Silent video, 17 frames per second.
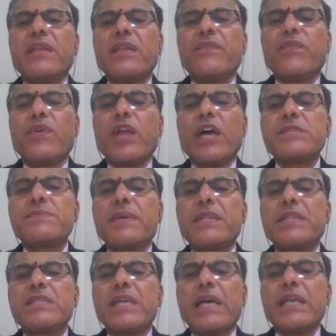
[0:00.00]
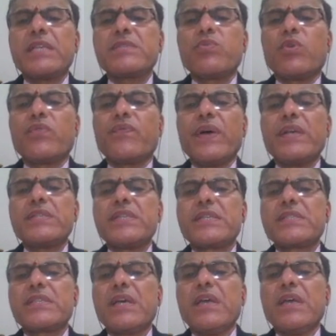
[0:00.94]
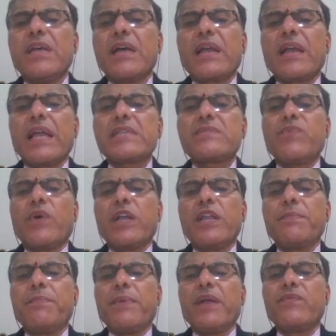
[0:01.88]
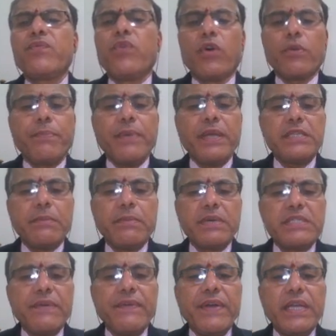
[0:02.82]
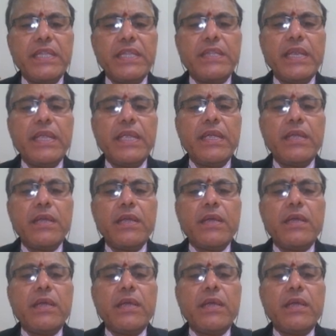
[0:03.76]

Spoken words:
Therefore as per this IS 456 class 40.4 page number 73,